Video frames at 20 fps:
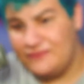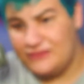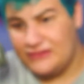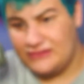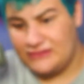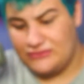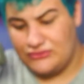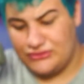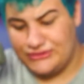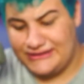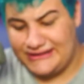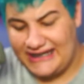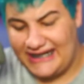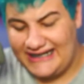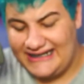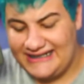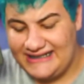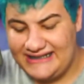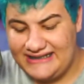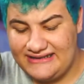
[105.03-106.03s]
or
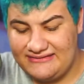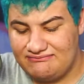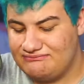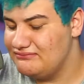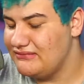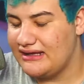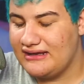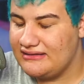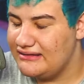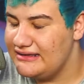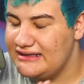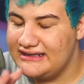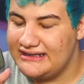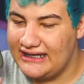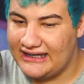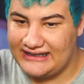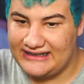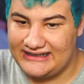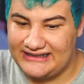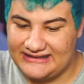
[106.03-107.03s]
90, like in the
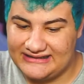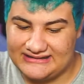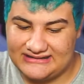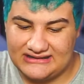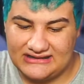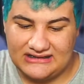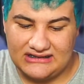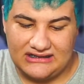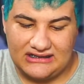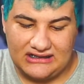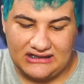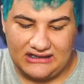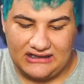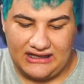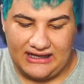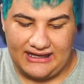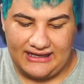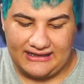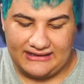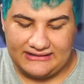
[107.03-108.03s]
90s,
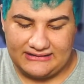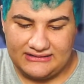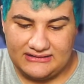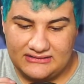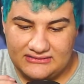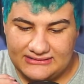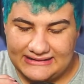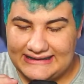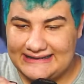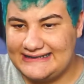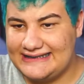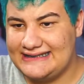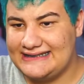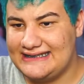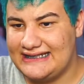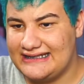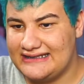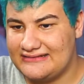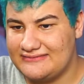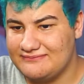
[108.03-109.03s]
and this is
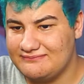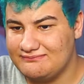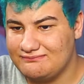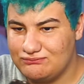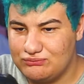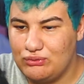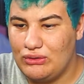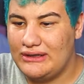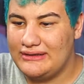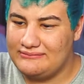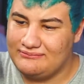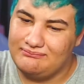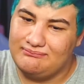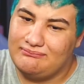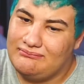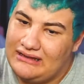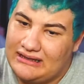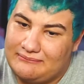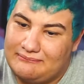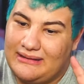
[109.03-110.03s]
like what
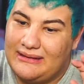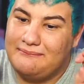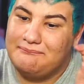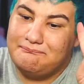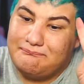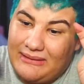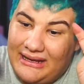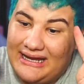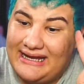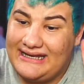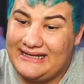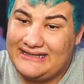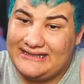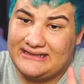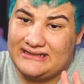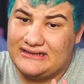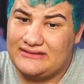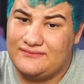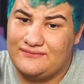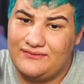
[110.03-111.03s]
like my
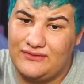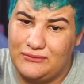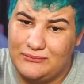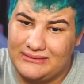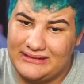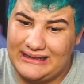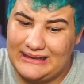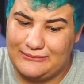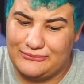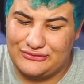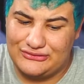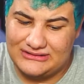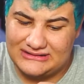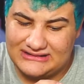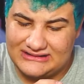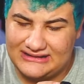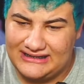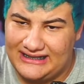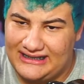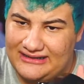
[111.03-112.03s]
main film camera is
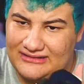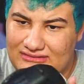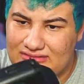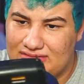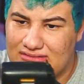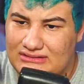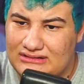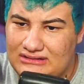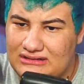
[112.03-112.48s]
now.